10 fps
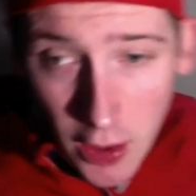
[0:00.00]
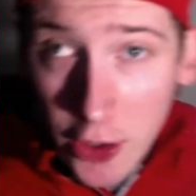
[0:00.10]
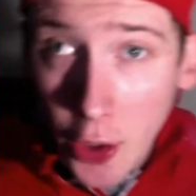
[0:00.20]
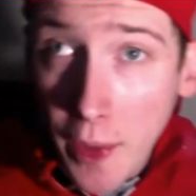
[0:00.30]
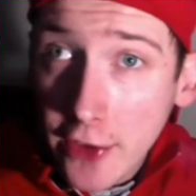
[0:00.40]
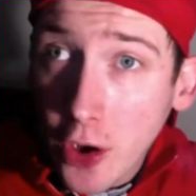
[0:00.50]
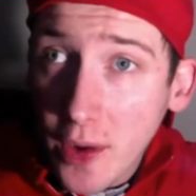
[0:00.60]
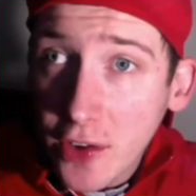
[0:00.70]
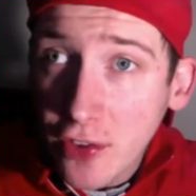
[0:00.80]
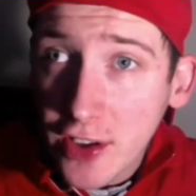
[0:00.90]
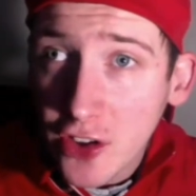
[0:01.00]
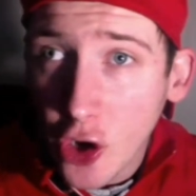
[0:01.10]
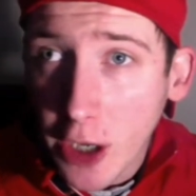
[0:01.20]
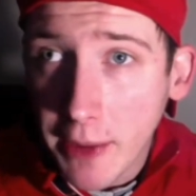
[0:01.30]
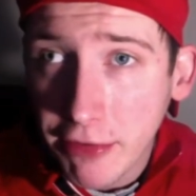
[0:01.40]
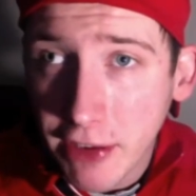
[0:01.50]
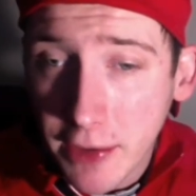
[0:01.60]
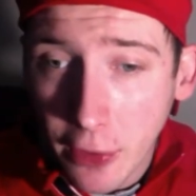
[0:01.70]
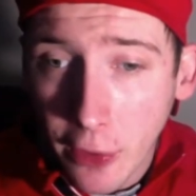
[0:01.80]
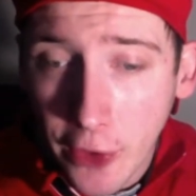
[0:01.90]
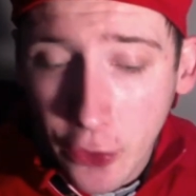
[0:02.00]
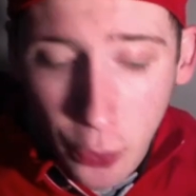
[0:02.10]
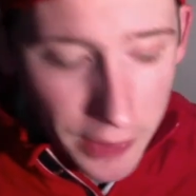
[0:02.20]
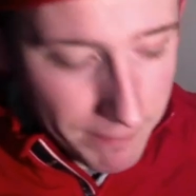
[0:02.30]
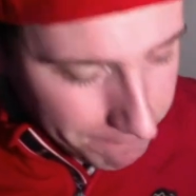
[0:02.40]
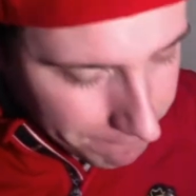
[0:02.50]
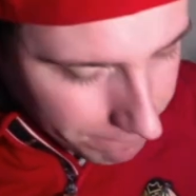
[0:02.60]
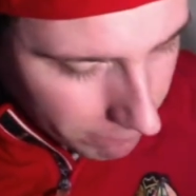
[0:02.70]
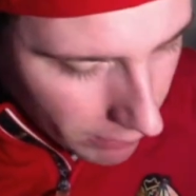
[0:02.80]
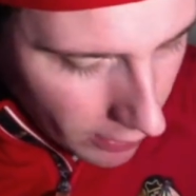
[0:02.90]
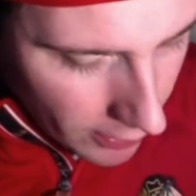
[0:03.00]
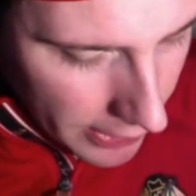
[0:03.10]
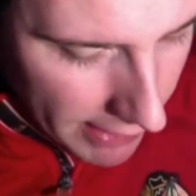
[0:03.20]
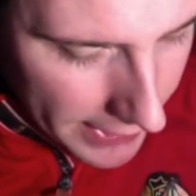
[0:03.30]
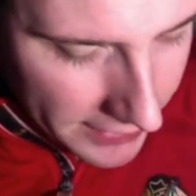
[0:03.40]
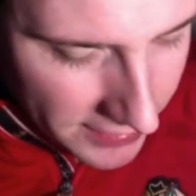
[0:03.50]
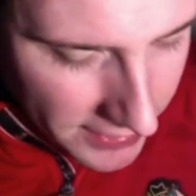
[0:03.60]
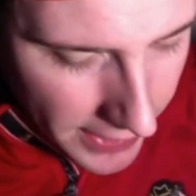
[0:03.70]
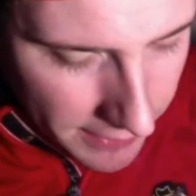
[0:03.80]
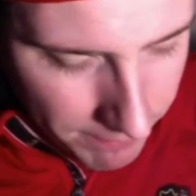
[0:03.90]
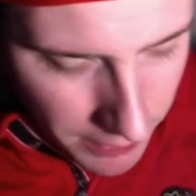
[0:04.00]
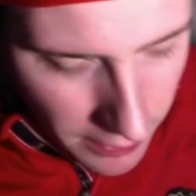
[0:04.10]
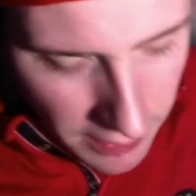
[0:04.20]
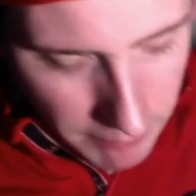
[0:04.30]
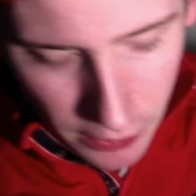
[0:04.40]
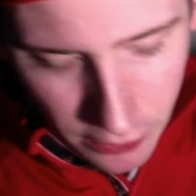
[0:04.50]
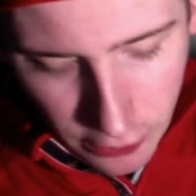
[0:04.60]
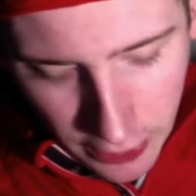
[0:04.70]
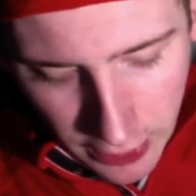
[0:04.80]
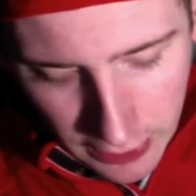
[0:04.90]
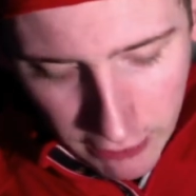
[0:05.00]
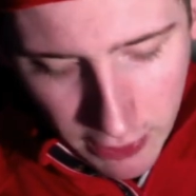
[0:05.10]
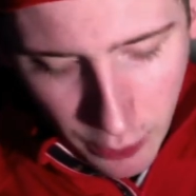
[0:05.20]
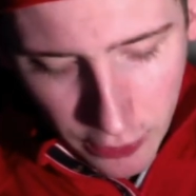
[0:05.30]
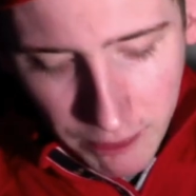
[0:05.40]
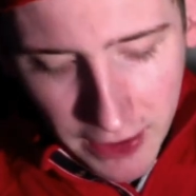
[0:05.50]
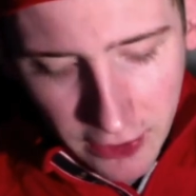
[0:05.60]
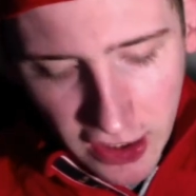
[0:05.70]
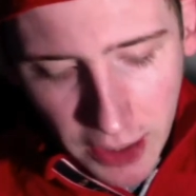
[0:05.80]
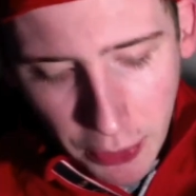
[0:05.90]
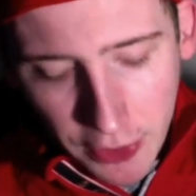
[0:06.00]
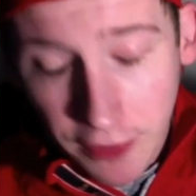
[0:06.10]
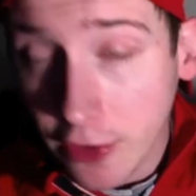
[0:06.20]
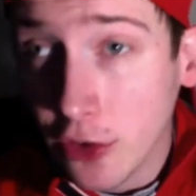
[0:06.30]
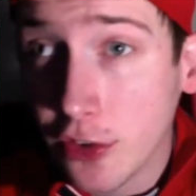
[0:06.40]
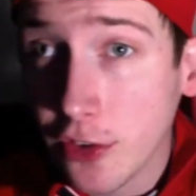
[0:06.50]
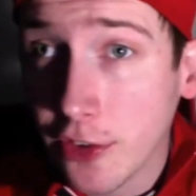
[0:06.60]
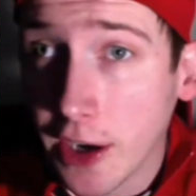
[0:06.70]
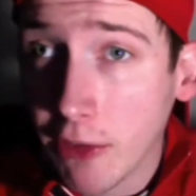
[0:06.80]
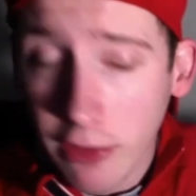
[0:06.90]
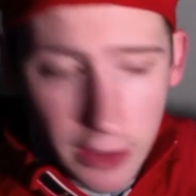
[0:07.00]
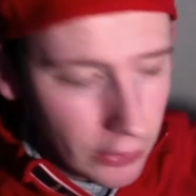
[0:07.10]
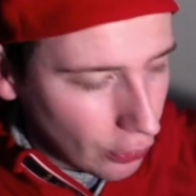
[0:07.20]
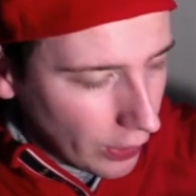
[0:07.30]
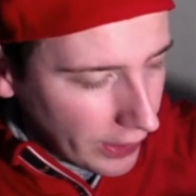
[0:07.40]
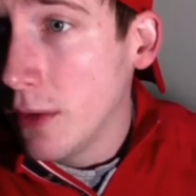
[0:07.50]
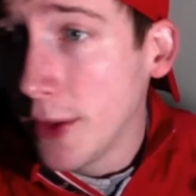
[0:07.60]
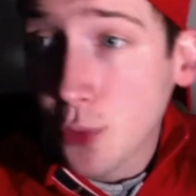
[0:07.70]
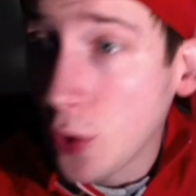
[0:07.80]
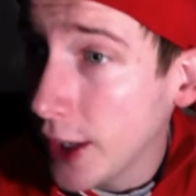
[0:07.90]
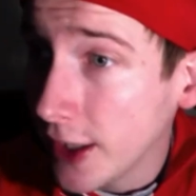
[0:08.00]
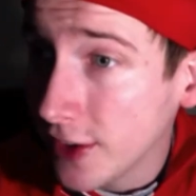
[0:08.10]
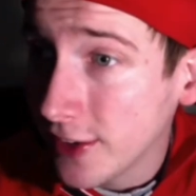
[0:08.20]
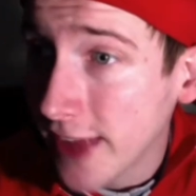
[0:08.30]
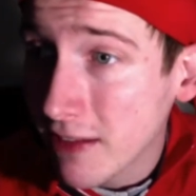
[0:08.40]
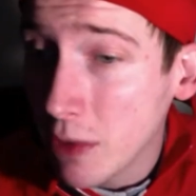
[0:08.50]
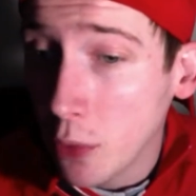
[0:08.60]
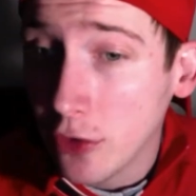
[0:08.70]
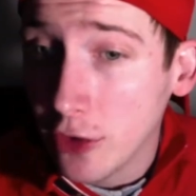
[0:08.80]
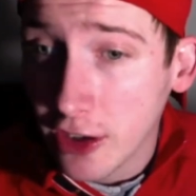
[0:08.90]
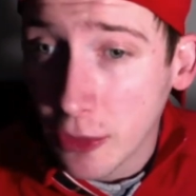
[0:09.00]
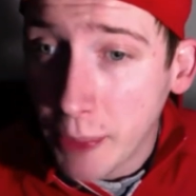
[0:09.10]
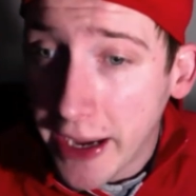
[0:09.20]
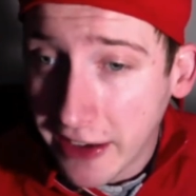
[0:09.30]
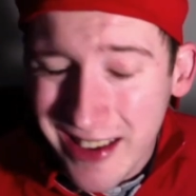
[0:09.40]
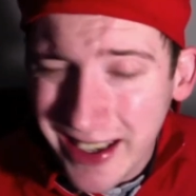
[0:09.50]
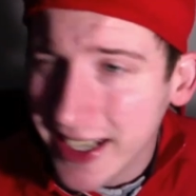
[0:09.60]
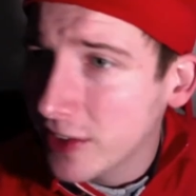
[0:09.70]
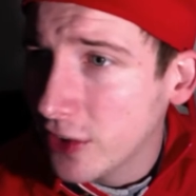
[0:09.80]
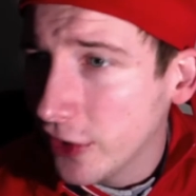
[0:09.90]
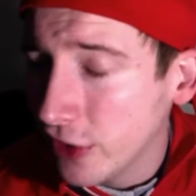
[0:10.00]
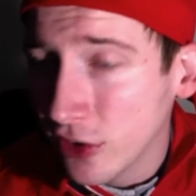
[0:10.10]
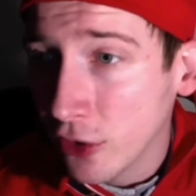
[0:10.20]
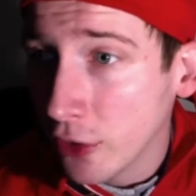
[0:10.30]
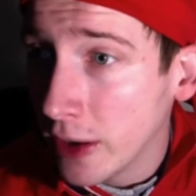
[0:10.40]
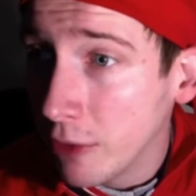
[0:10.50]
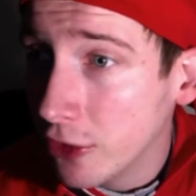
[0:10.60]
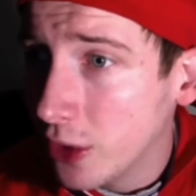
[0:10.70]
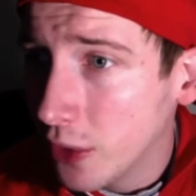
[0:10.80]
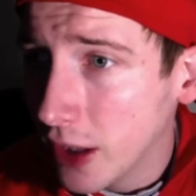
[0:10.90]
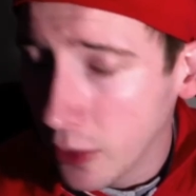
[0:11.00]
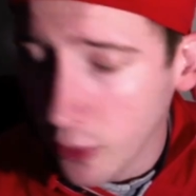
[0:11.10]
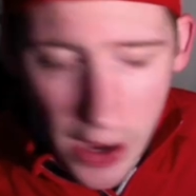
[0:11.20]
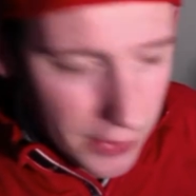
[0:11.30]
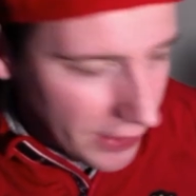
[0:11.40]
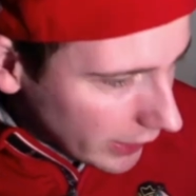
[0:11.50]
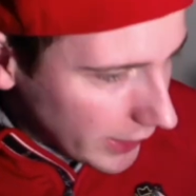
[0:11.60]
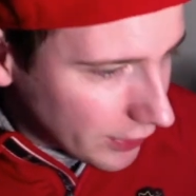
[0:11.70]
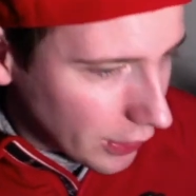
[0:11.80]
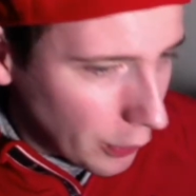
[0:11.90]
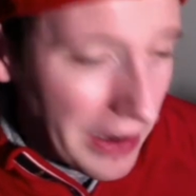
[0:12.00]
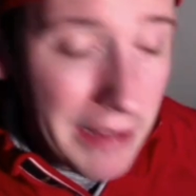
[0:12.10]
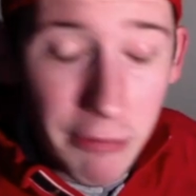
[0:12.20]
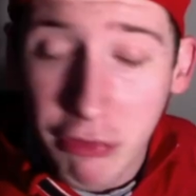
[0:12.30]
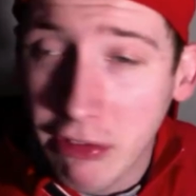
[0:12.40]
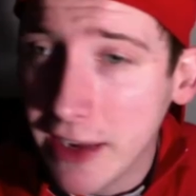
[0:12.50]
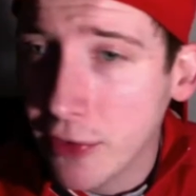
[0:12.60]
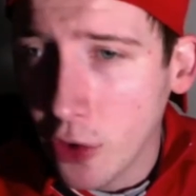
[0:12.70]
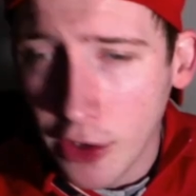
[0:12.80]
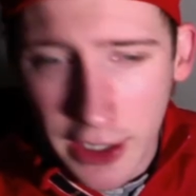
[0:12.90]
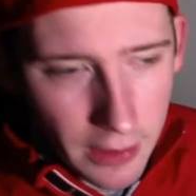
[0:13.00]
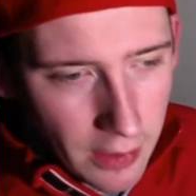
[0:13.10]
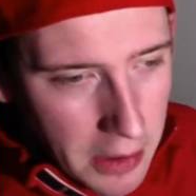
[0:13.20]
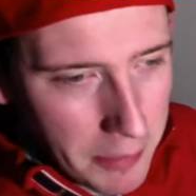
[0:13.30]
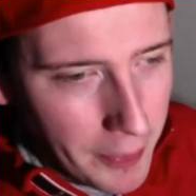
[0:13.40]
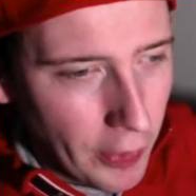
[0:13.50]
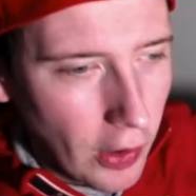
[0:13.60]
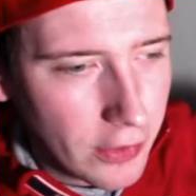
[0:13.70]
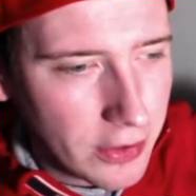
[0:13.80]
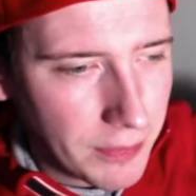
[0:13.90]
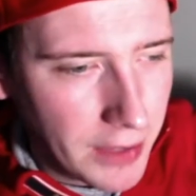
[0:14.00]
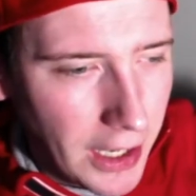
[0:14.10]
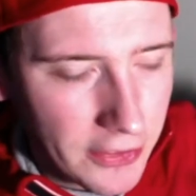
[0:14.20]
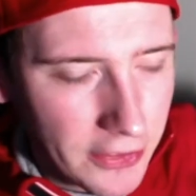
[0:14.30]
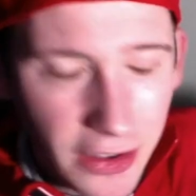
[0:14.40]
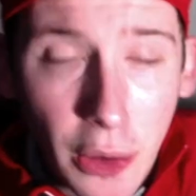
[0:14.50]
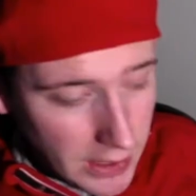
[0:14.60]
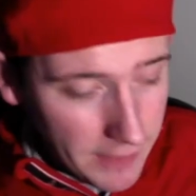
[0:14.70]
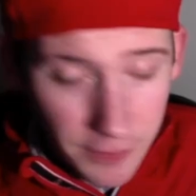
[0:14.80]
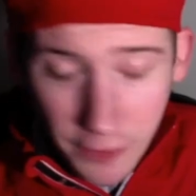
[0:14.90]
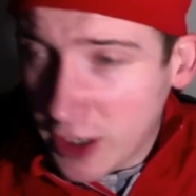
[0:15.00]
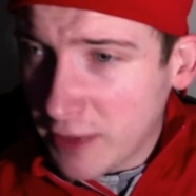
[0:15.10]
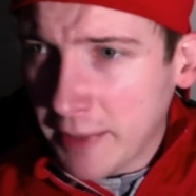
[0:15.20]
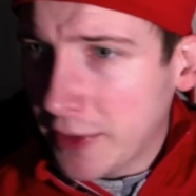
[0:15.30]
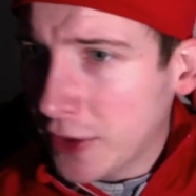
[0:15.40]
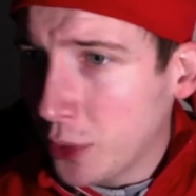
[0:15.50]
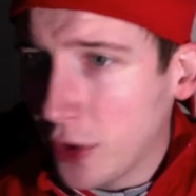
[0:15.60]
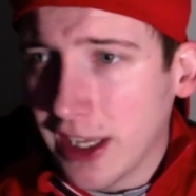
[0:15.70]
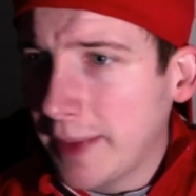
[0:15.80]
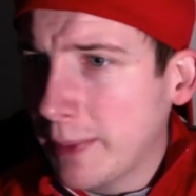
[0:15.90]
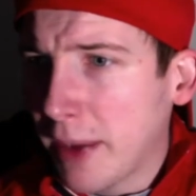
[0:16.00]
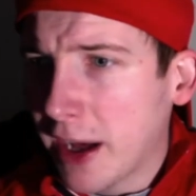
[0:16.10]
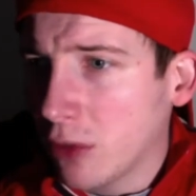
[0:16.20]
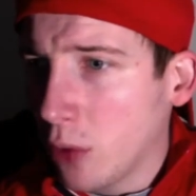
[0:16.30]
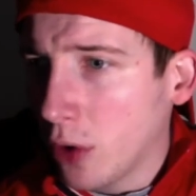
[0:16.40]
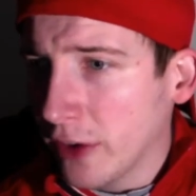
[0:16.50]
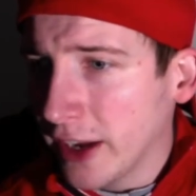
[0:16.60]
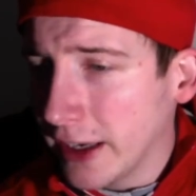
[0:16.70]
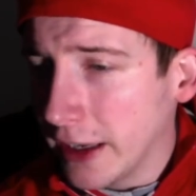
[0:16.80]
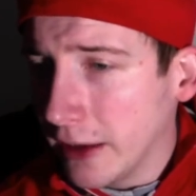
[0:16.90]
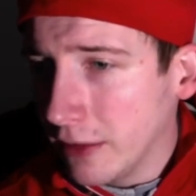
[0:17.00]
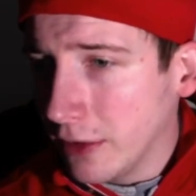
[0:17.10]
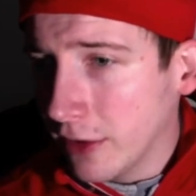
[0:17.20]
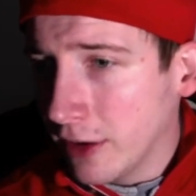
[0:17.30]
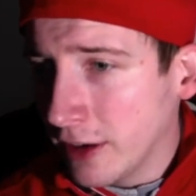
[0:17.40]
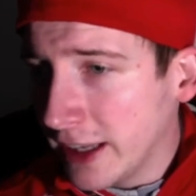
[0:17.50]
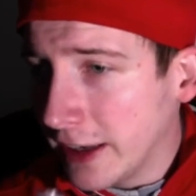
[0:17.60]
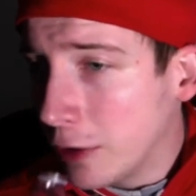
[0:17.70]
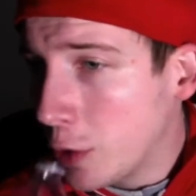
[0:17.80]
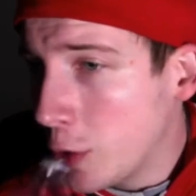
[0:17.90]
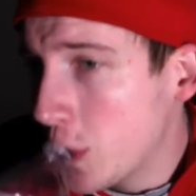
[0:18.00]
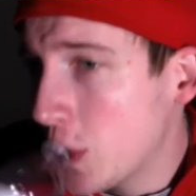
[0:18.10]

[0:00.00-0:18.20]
So as always, let's talk about flavor on this one. Now, like I said, Milkshake E-Liquids makes a couple different juices that I really enjoy. This one is exactly what you'd expect. It's cookies and cream. There's no getting around it. It's a great flavor on it, but there are some cons to it. If you're going to vape this one, keep a bottle of water handy. You're going to need it.